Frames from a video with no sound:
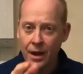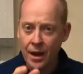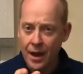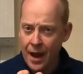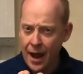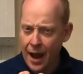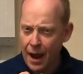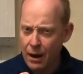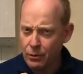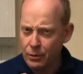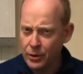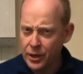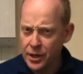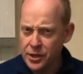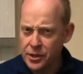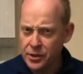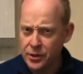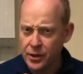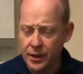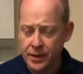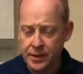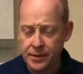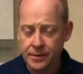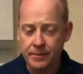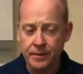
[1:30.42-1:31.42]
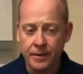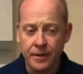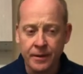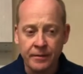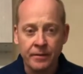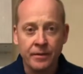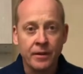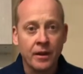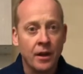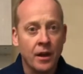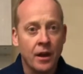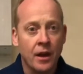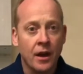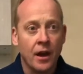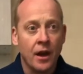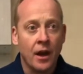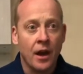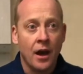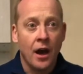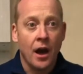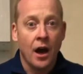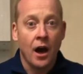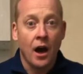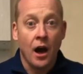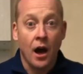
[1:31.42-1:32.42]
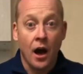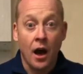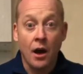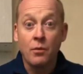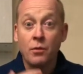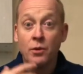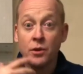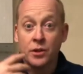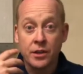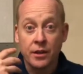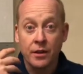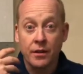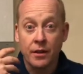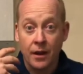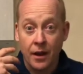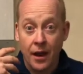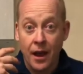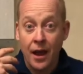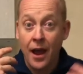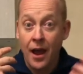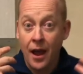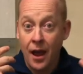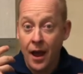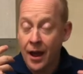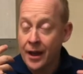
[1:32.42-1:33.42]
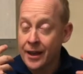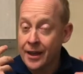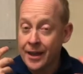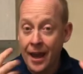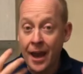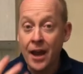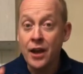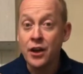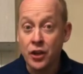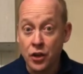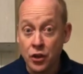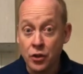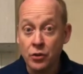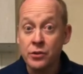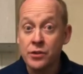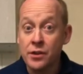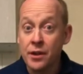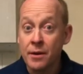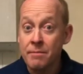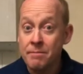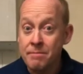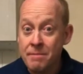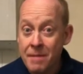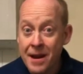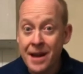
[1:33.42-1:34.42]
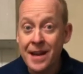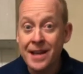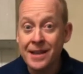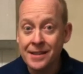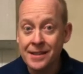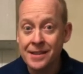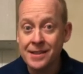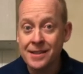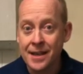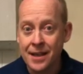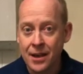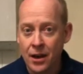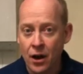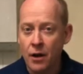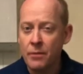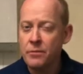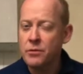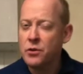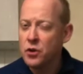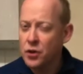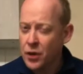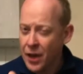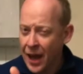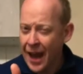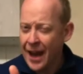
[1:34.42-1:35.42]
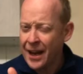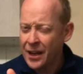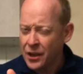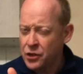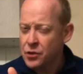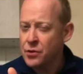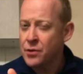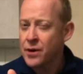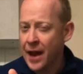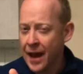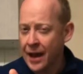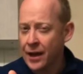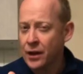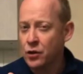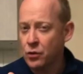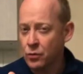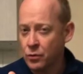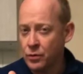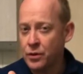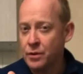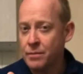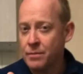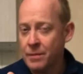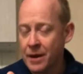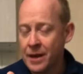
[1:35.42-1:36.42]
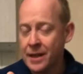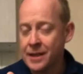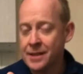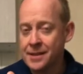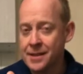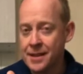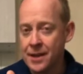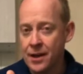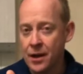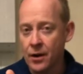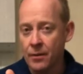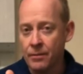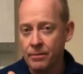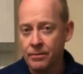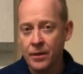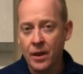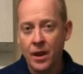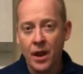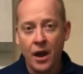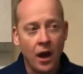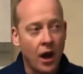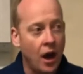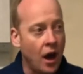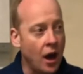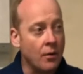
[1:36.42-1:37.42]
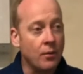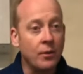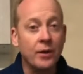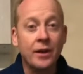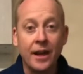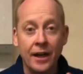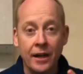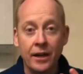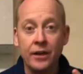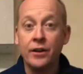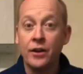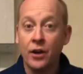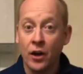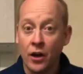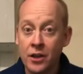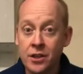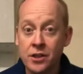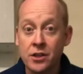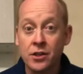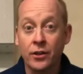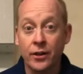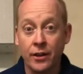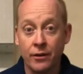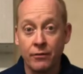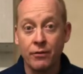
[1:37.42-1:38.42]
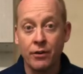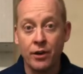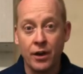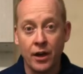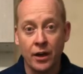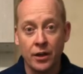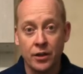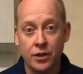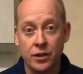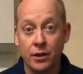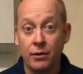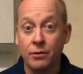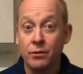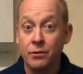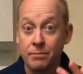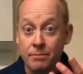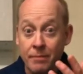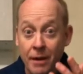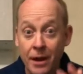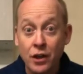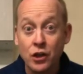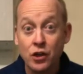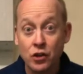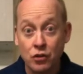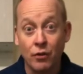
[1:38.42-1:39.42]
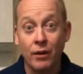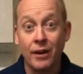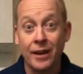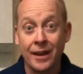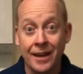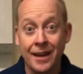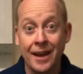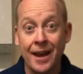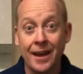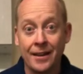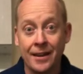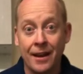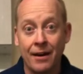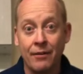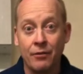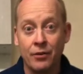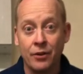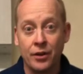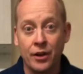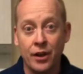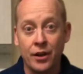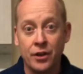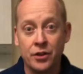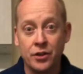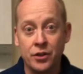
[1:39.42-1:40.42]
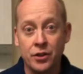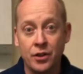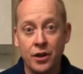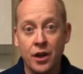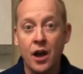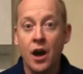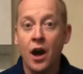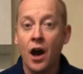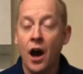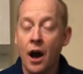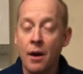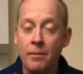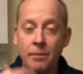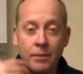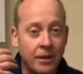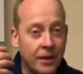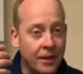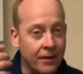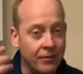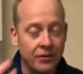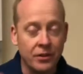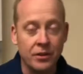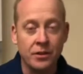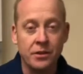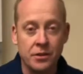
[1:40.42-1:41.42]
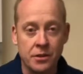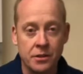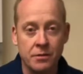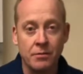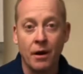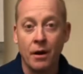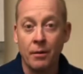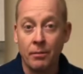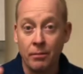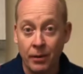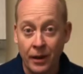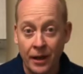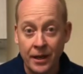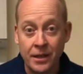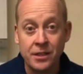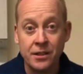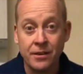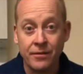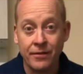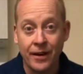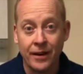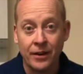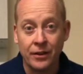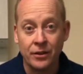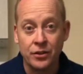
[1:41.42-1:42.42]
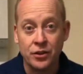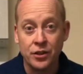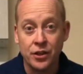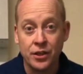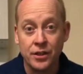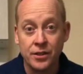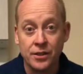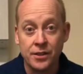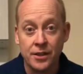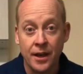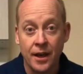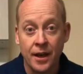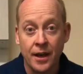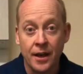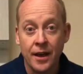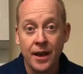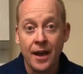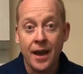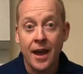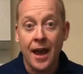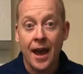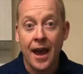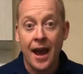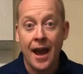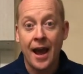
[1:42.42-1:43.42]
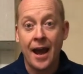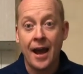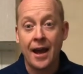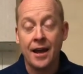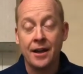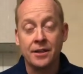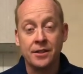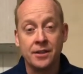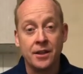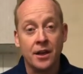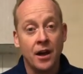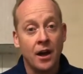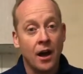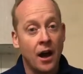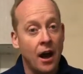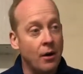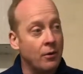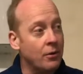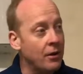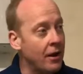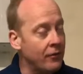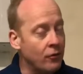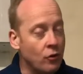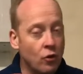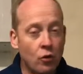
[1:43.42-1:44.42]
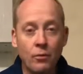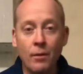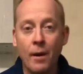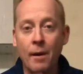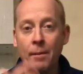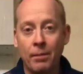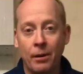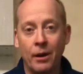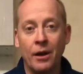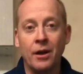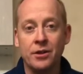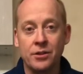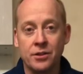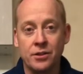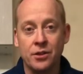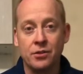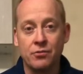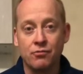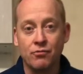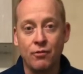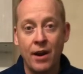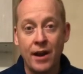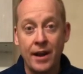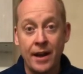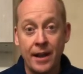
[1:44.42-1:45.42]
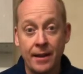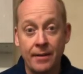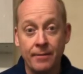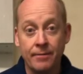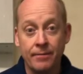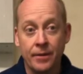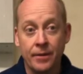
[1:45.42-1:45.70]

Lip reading: How would I do it? I would, again, using a mini C-arm, you can do an ankle with a mini C-arm. I would get a nice looking reduction. I would make sure I can get that reduction. I'd be giving this a plenty of analgesia, and I would have all my plasters ready.